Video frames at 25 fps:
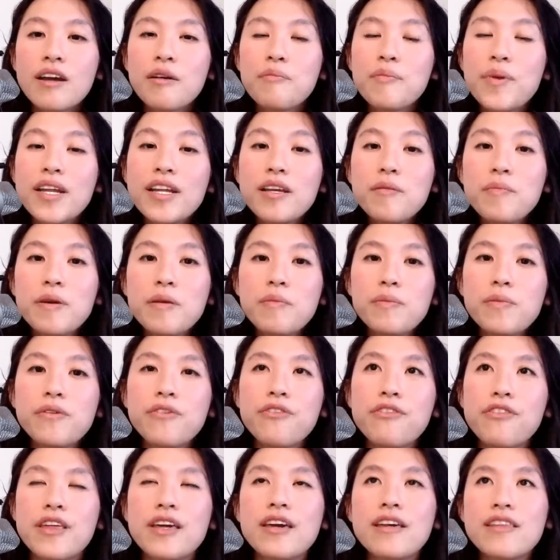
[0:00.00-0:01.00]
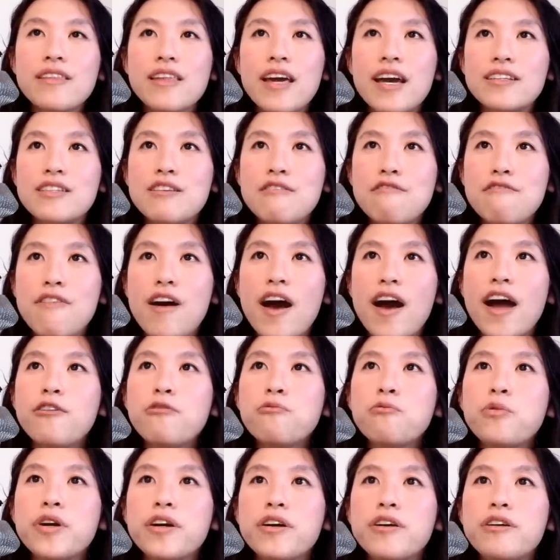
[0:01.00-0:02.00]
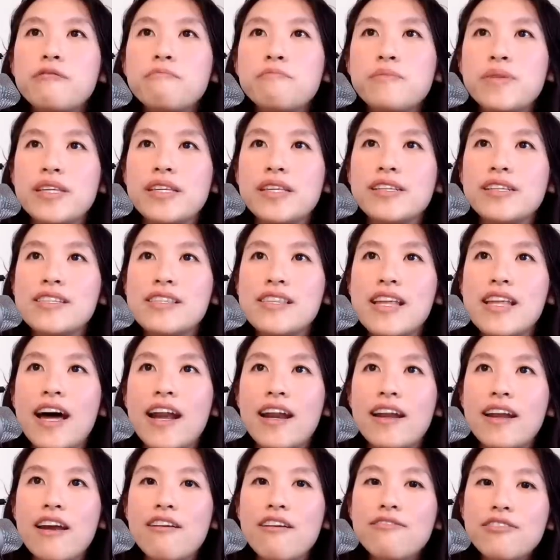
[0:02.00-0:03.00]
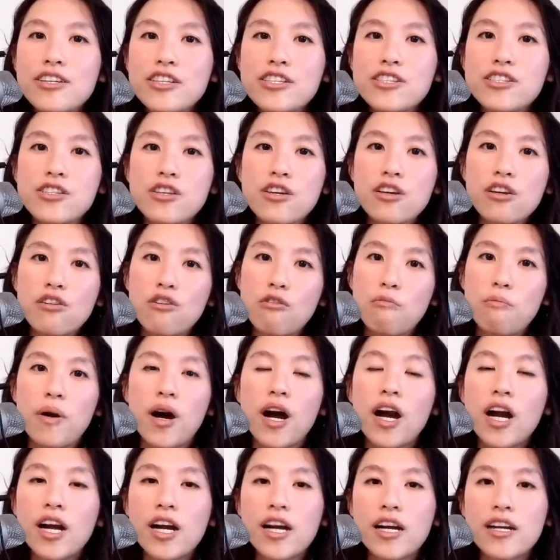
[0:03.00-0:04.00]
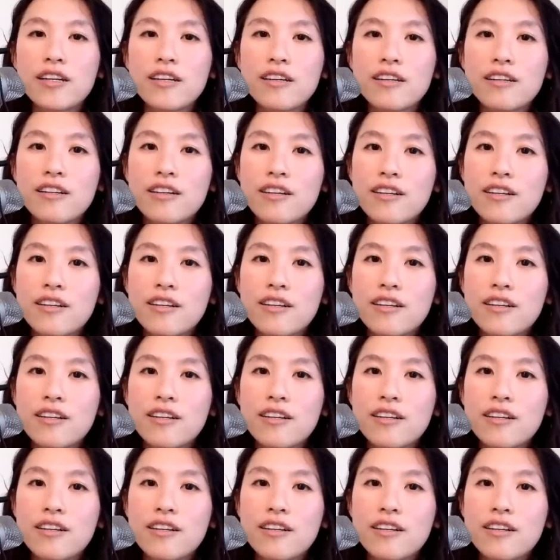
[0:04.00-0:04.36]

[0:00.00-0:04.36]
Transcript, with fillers: many people think that divine will means that every single part,